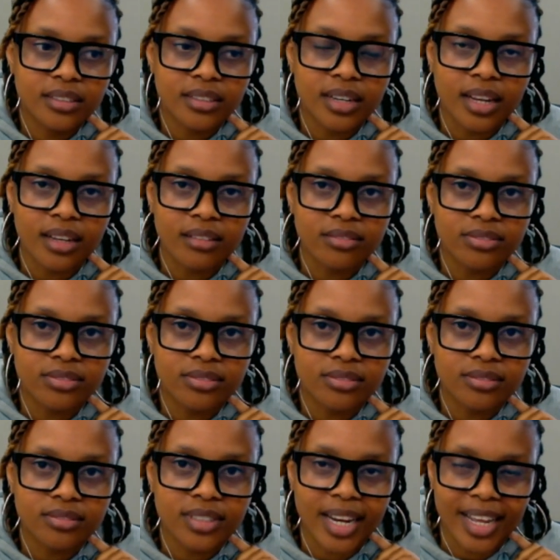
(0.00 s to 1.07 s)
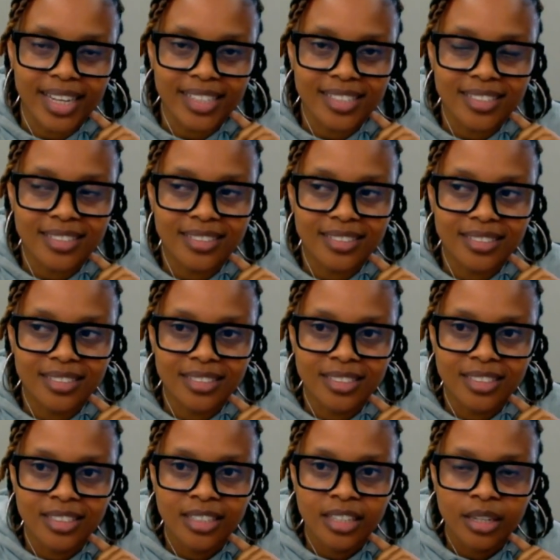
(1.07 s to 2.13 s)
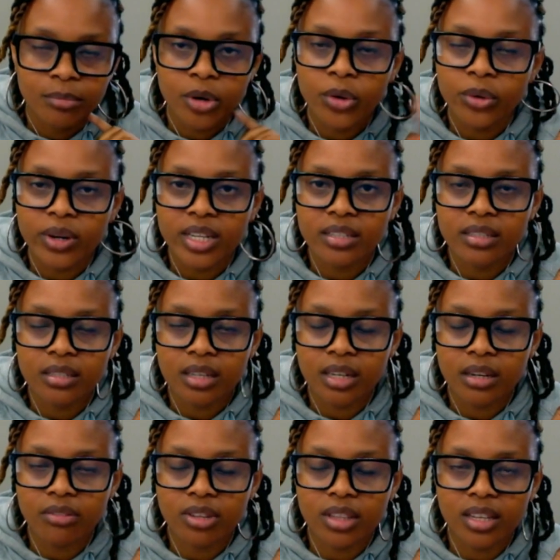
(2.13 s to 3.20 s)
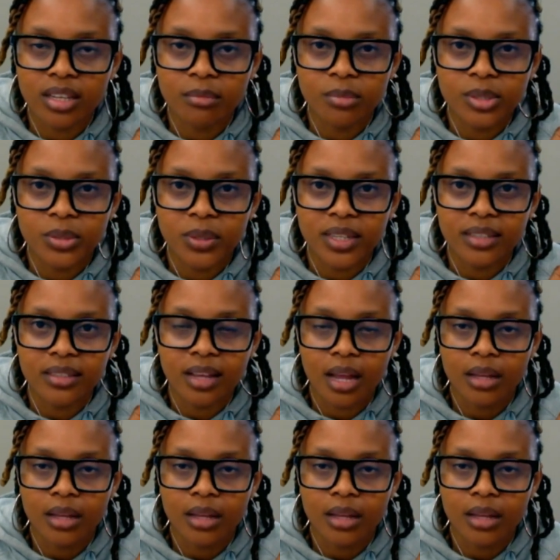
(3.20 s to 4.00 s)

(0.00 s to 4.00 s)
Love, light, progress, and everything in between.